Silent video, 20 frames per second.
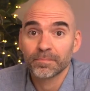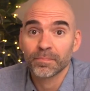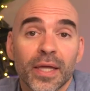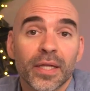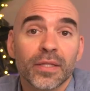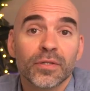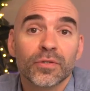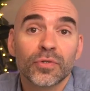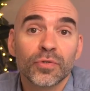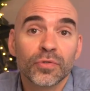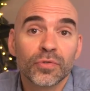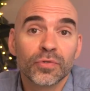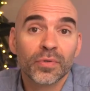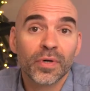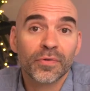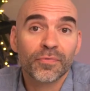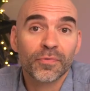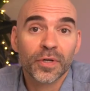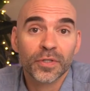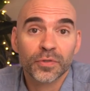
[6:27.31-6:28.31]
In
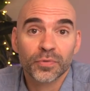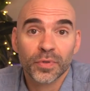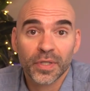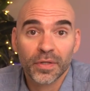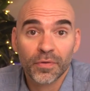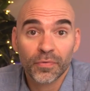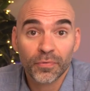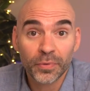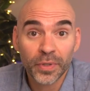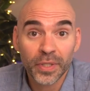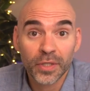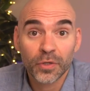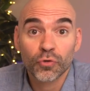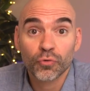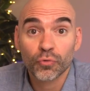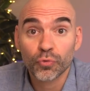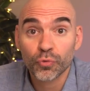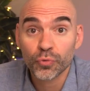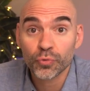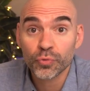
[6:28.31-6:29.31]
Q2 FY23,
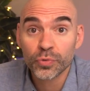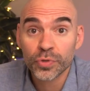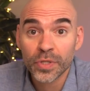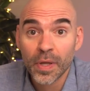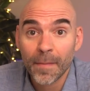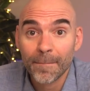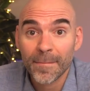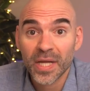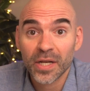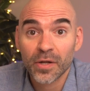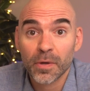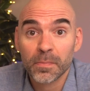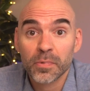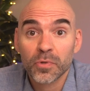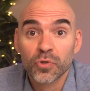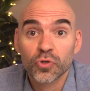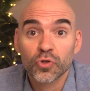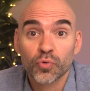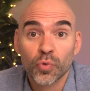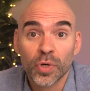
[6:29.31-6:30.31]
Cruise made up
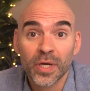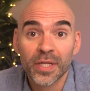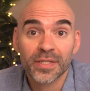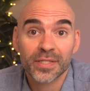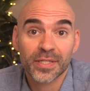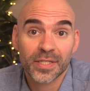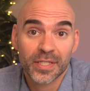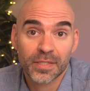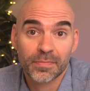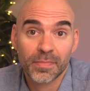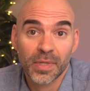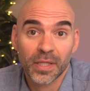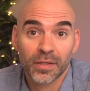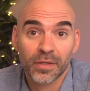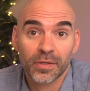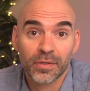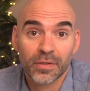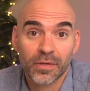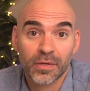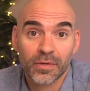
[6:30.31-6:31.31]
26
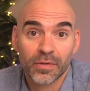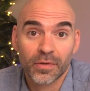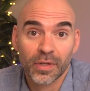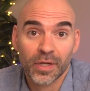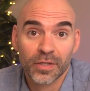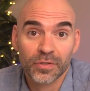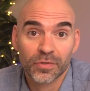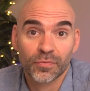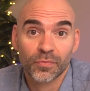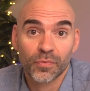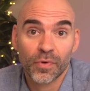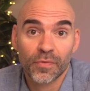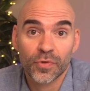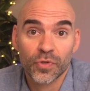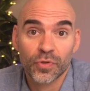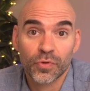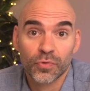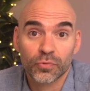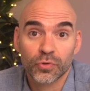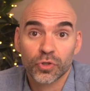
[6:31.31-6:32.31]
million dollars of
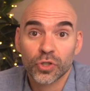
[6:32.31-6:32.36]
revenue,